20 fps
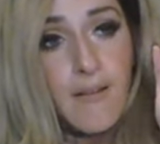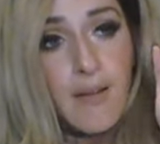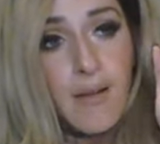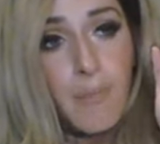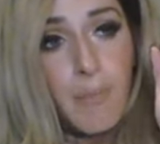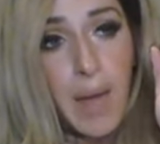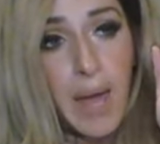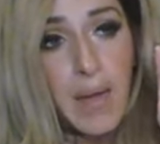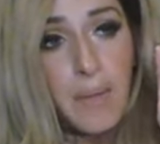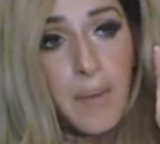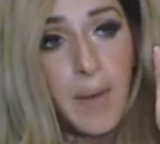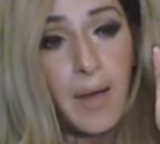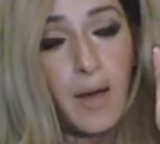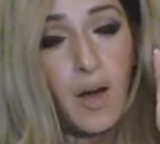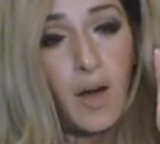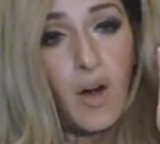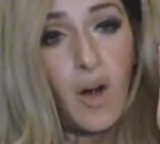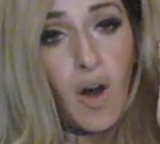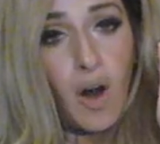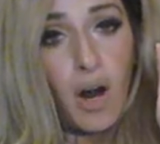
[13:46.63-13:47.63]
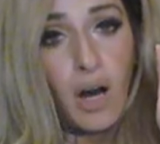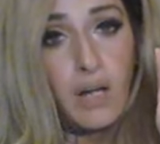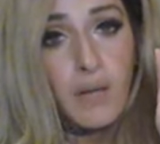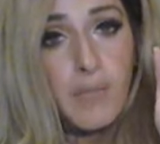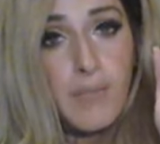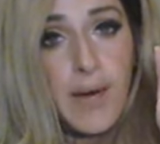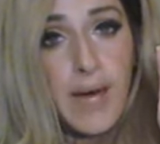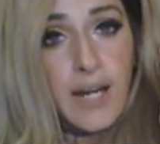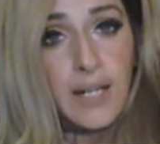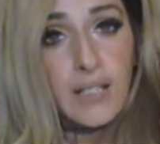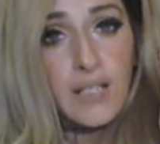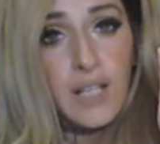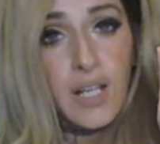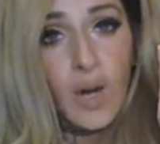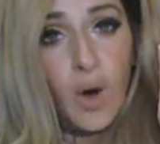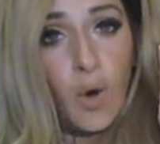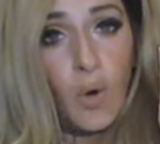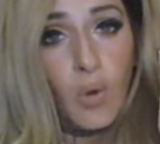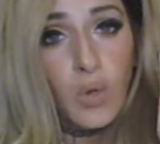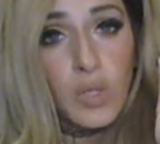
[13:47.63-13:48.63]
PayPal automatically
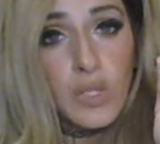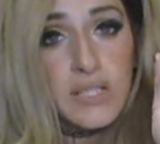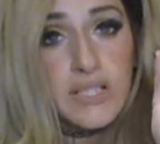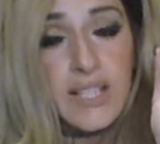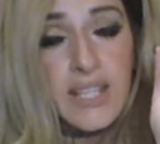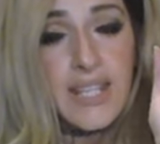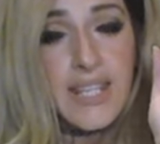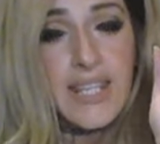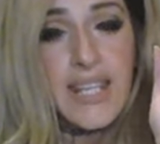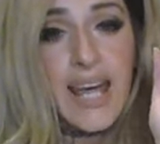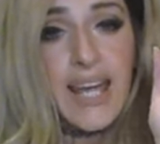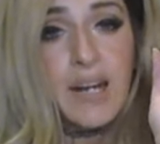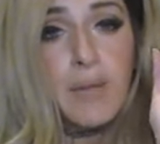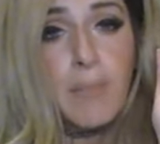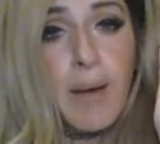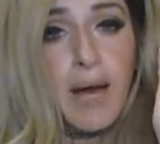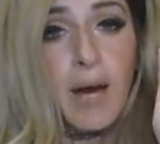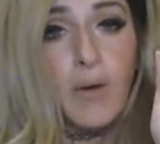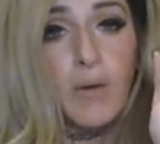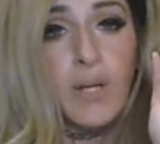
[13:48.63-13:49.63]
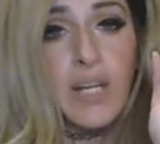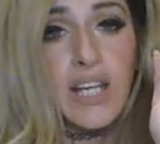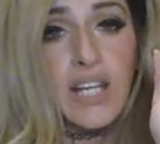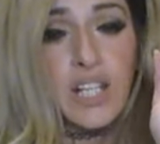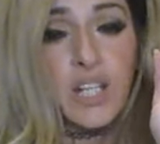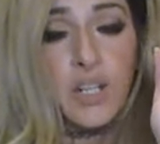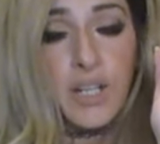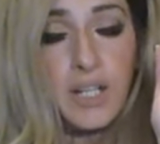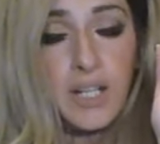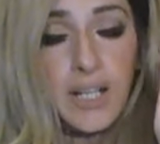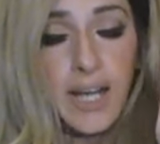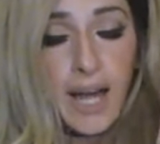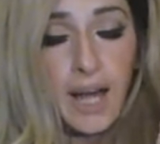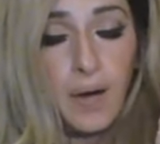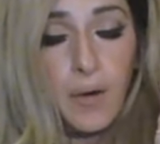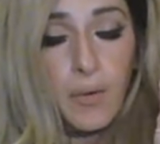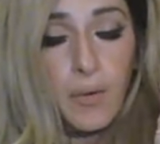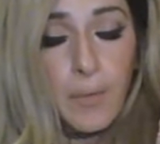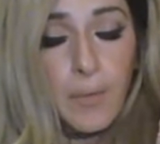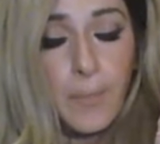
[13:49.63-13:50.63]
holds that amount in your
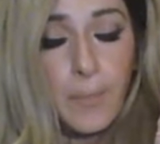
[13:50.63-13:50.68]
account